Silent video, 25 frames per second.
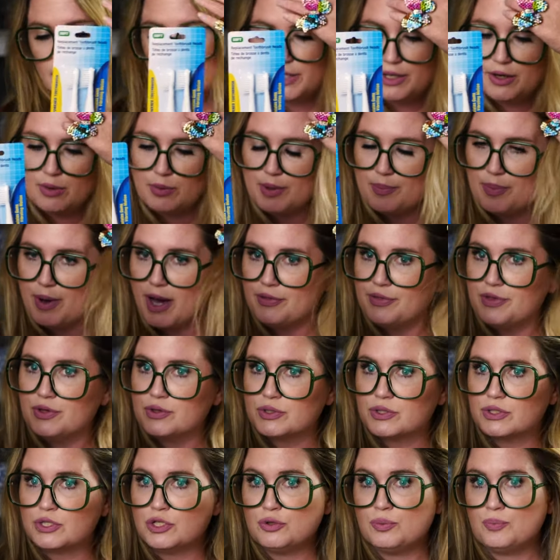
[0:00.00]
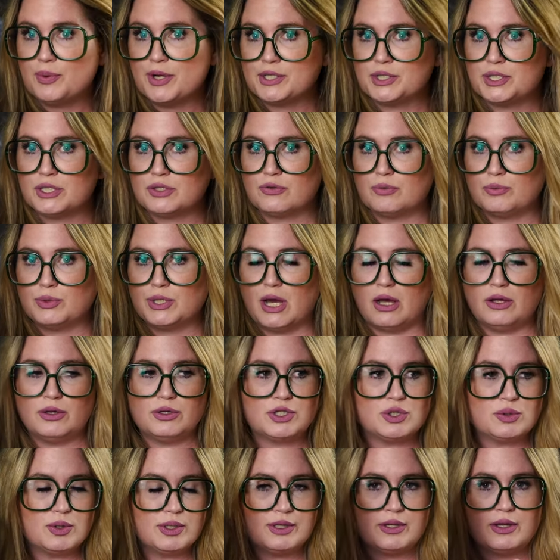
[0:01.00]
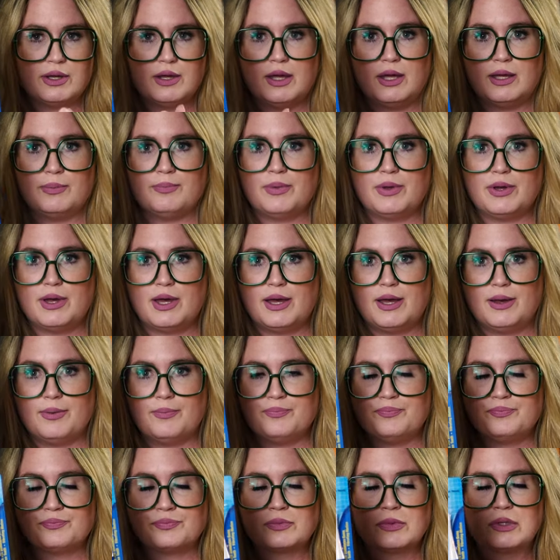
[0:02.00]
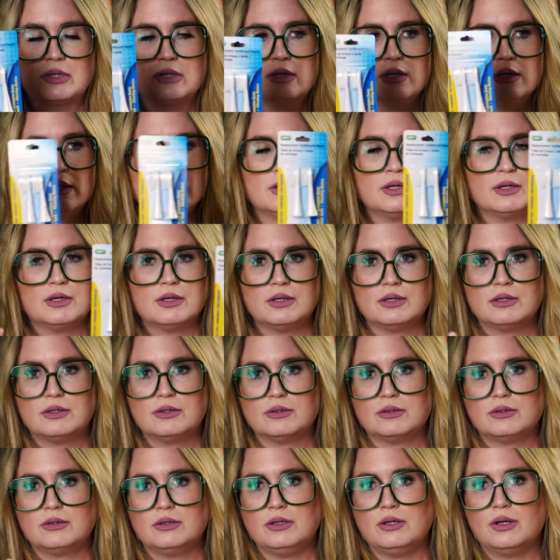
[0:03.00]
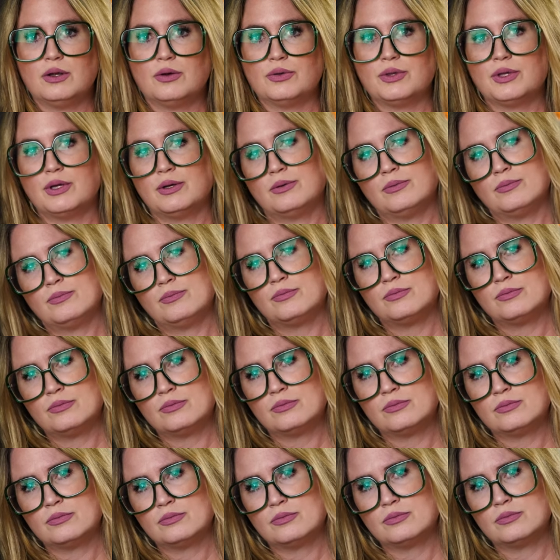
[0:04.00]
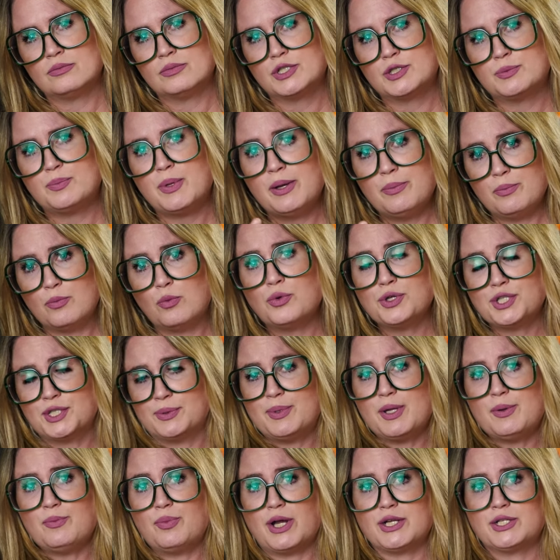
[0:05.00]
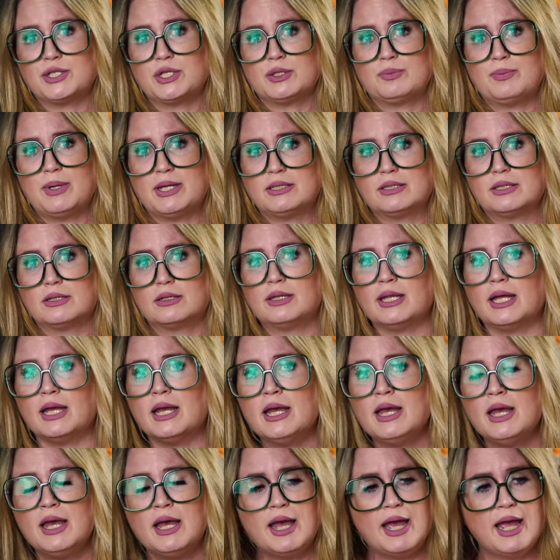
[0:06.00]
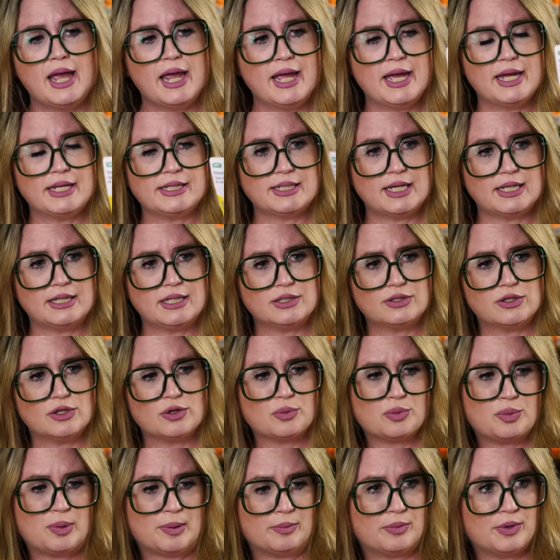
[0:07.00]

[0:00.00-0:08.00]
you know, we bought those toothbrushes from Dollar Tree, the, um, you know, the spin spin brushes basically and uh, these are the